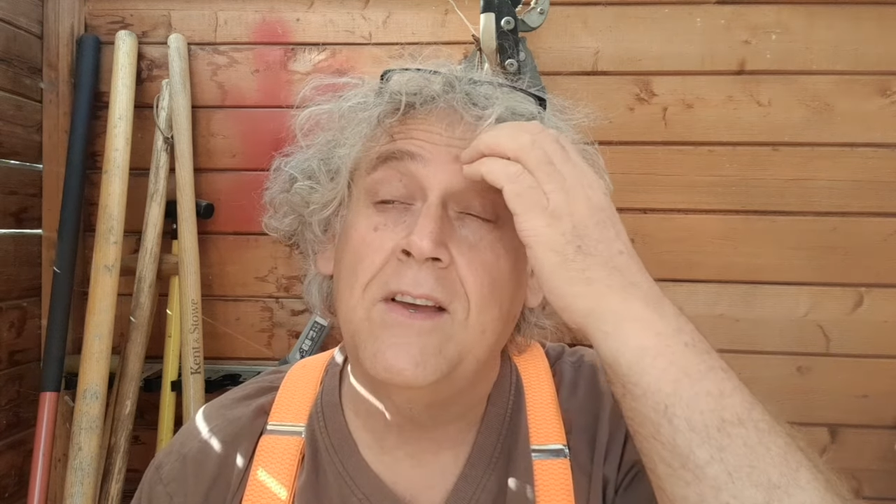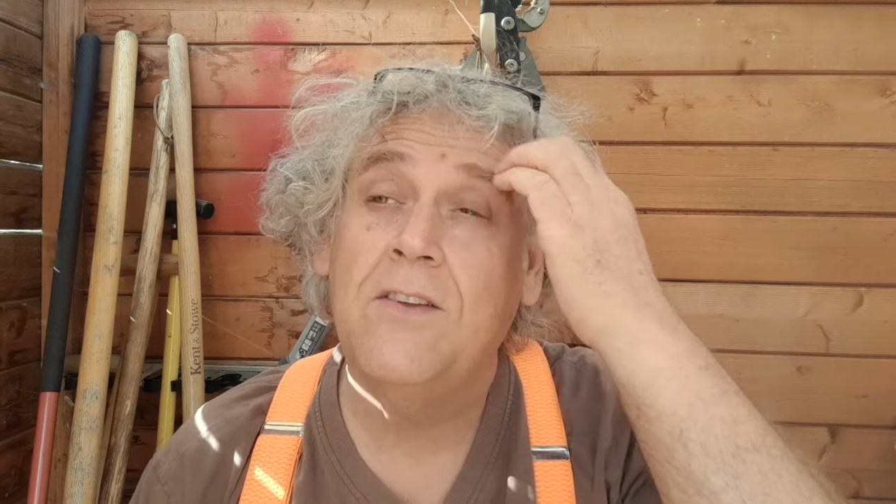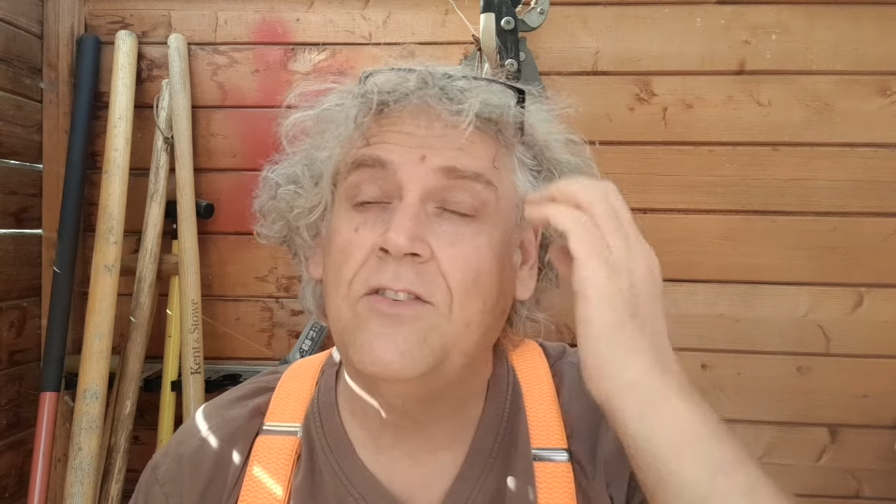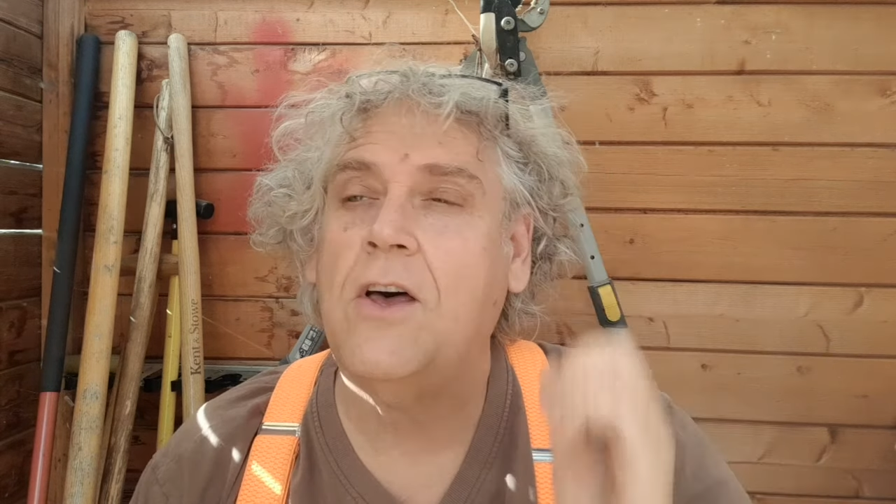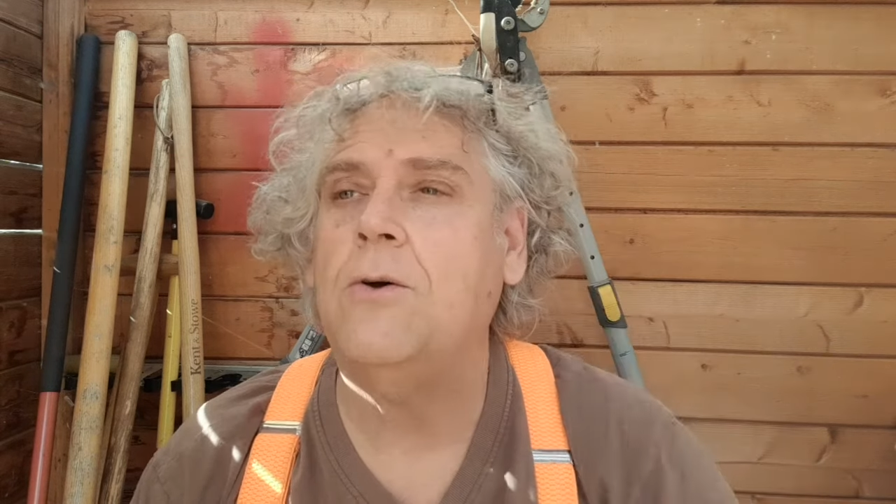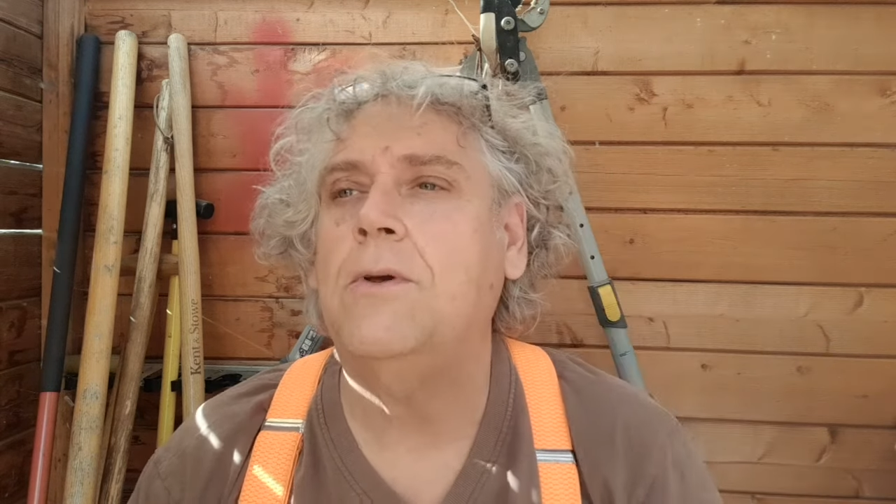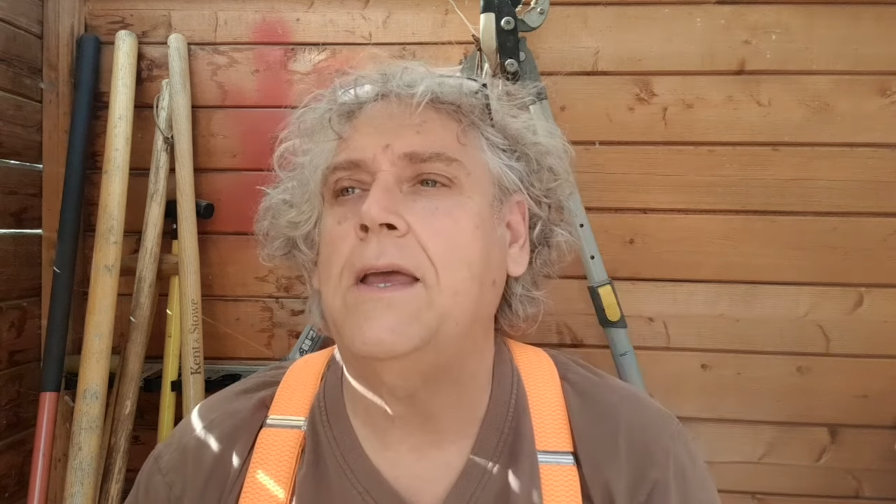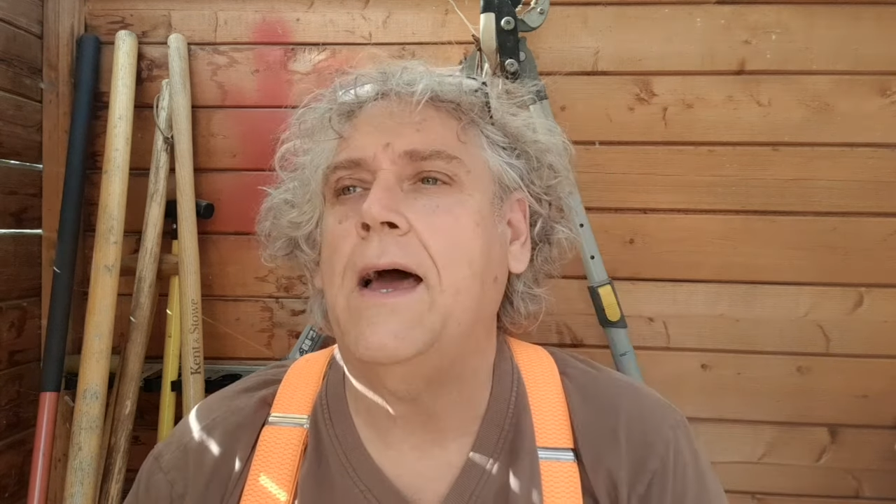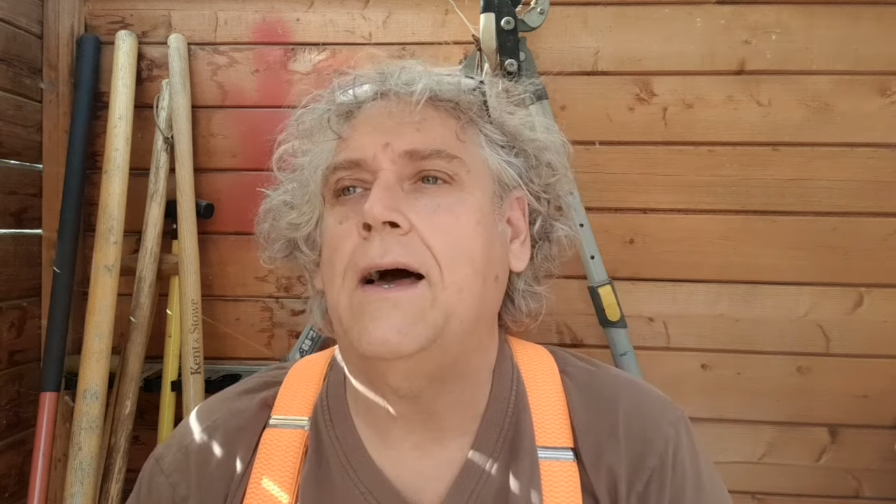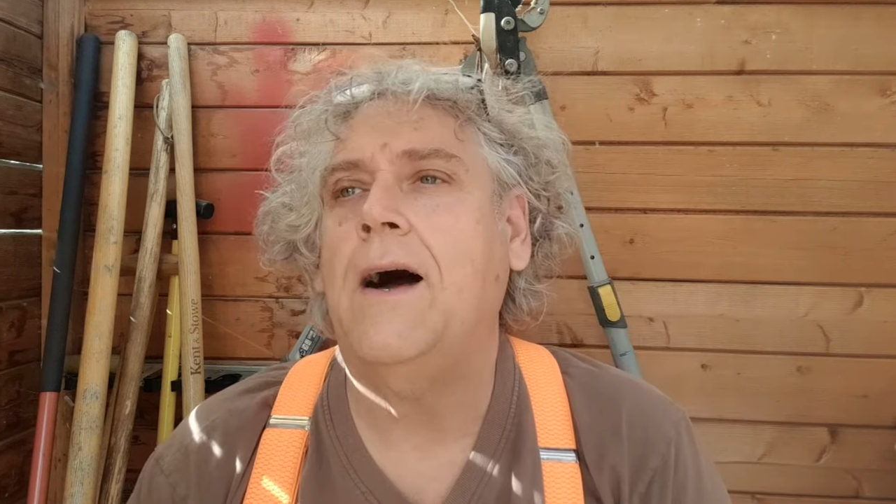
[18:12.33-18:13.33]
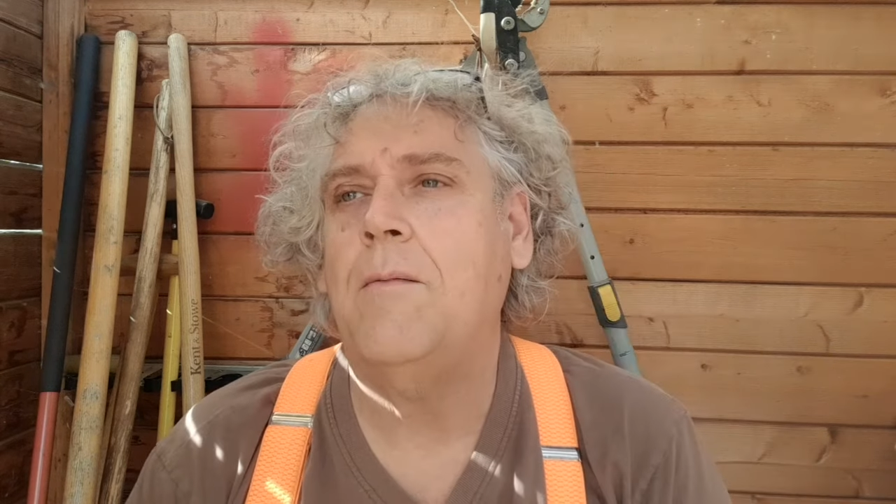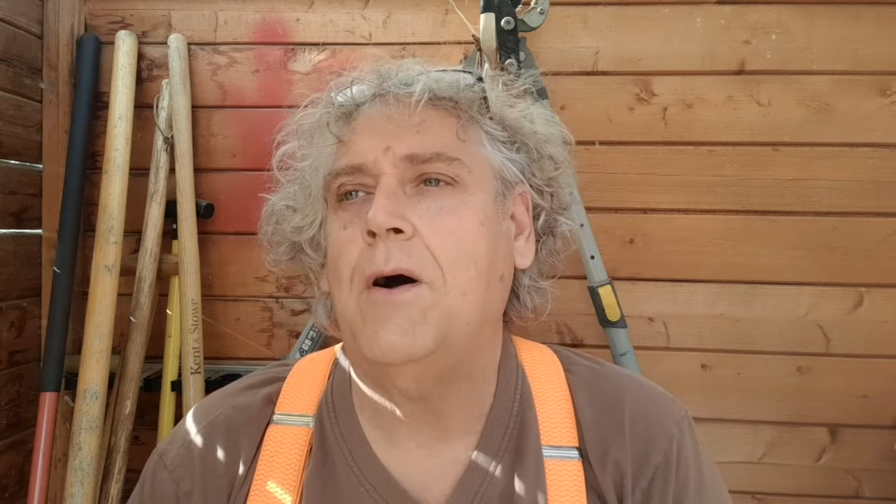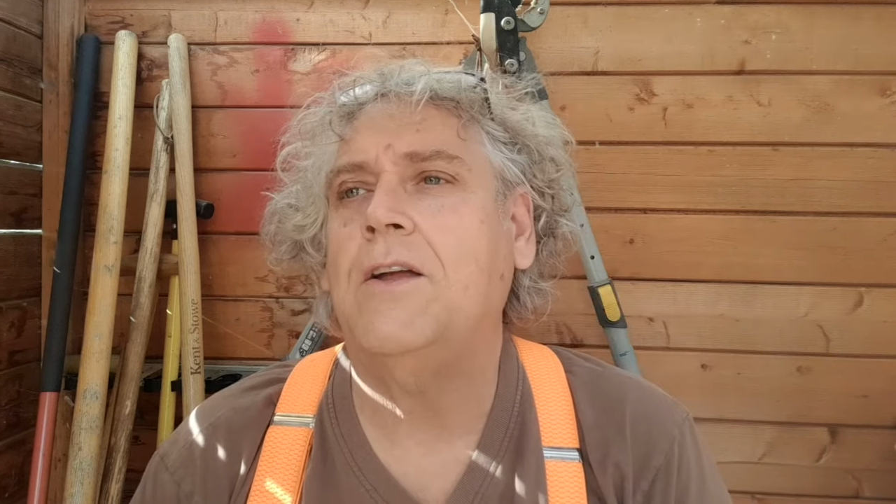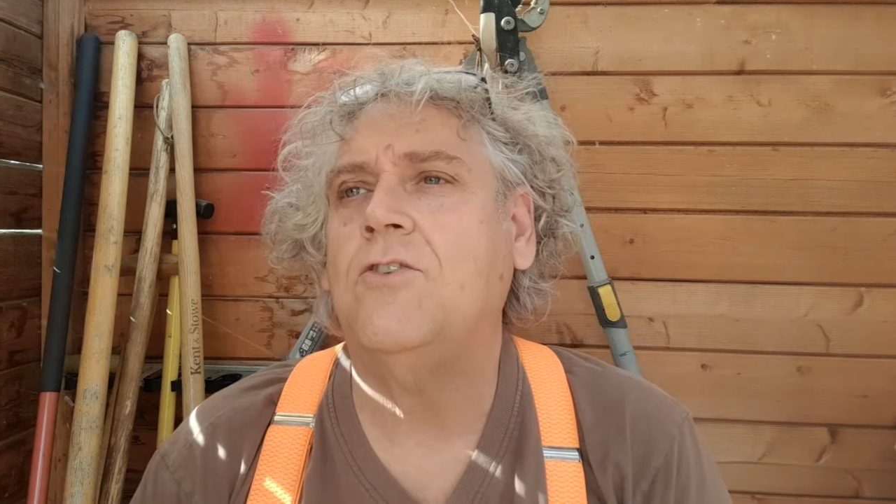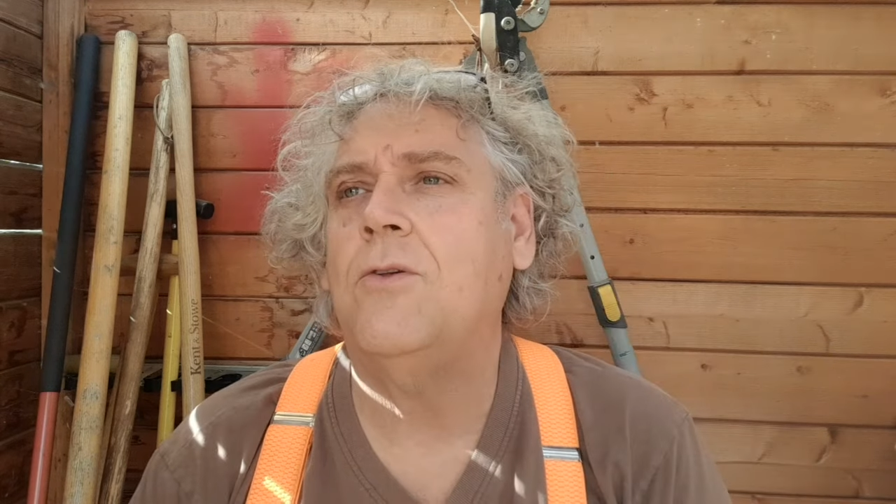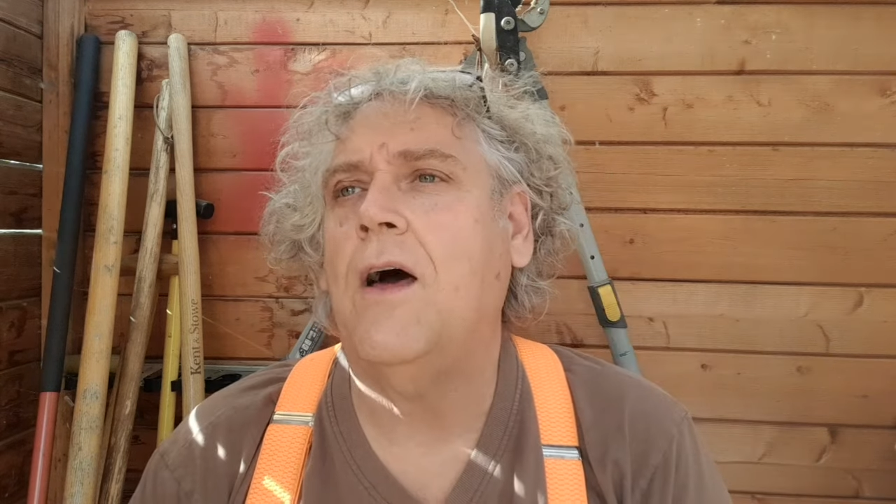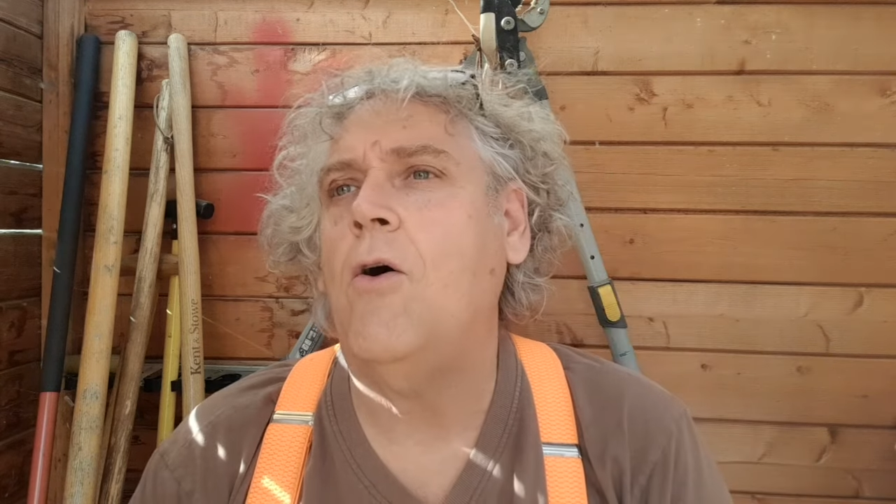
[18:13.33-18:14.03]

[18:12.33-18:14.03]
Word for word: So yeah, I might do that.